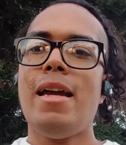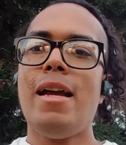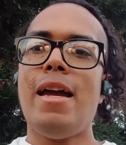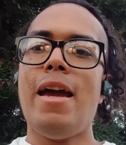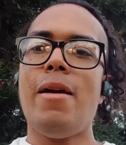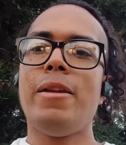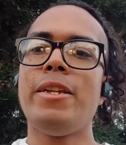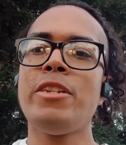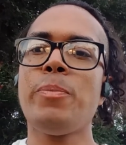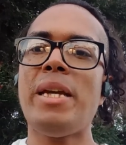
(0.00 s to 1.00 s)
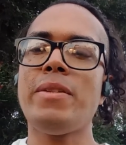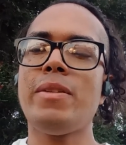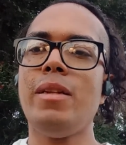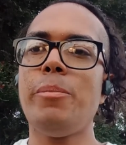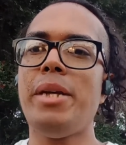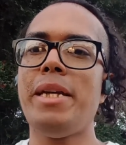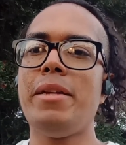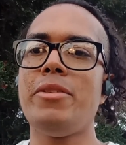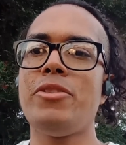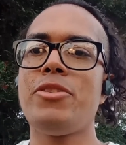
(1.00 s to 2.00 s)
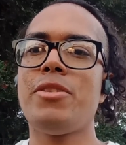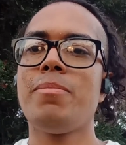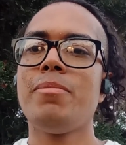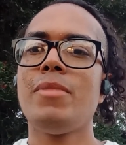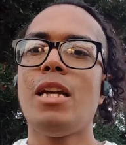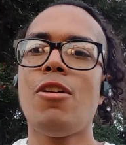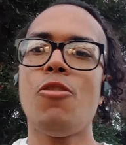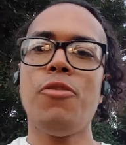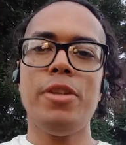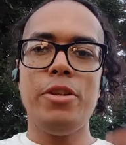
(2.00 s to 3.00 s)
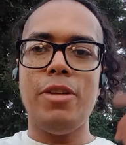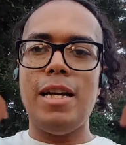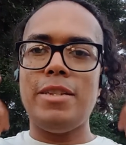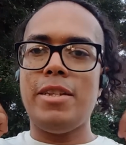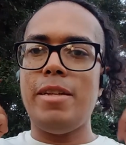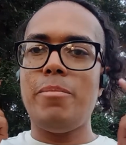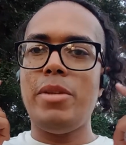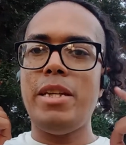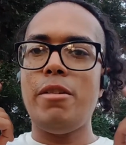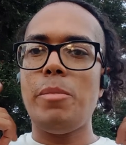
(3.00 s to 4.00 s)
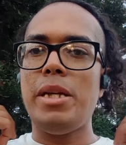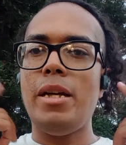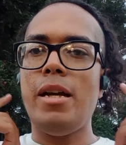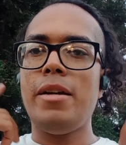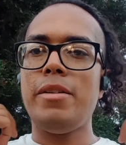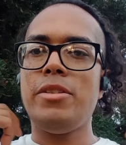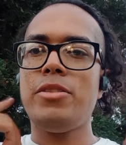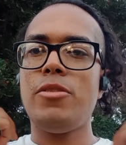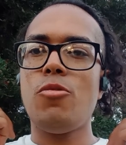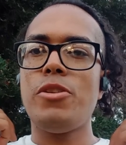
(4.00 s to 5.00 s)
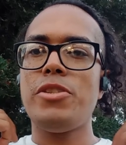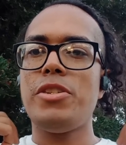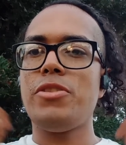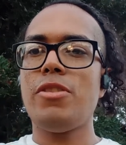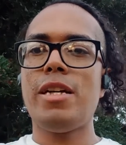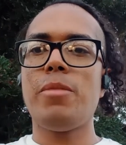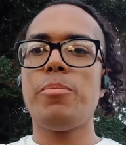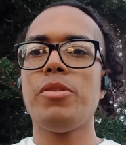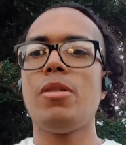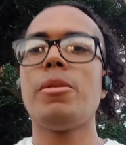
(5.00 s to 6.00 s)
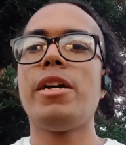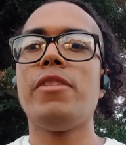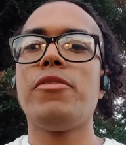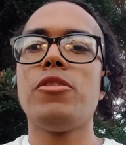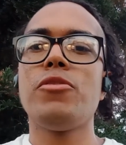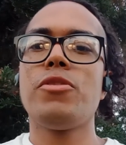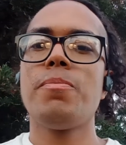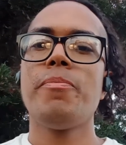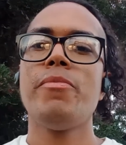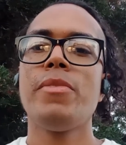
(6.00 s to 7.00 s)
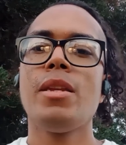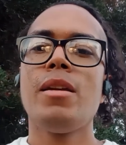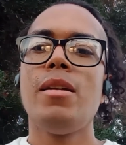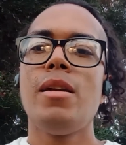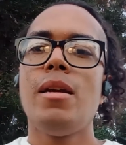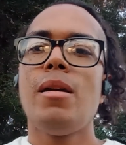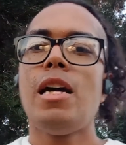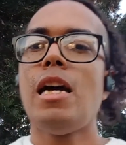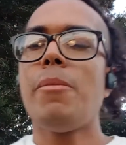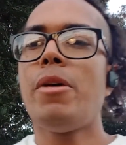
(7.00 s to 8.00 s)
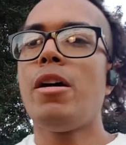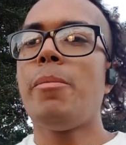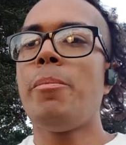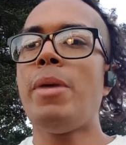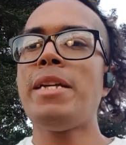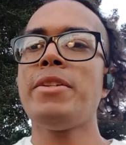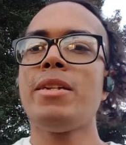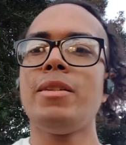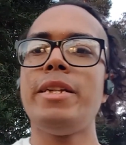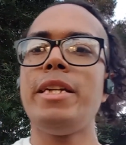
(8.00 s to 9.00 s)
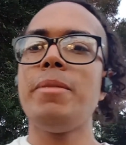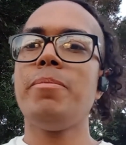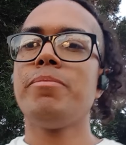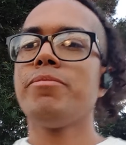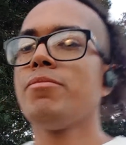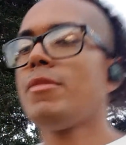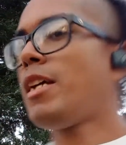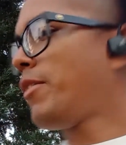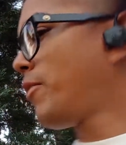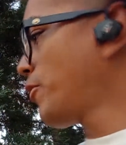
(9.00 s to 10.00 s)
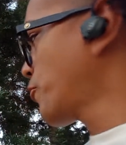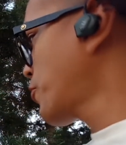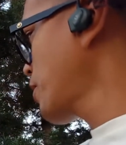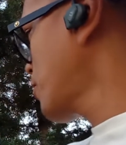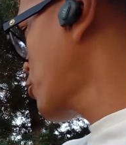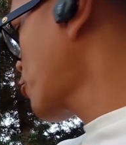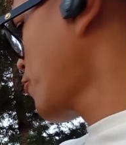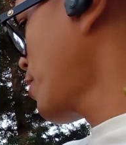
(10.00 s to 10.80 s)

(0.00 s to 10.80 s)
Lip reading: And this basically means, hopefully, you guys can hear me. It's noisy, so I had to put on my headphones. But basically, you see this tree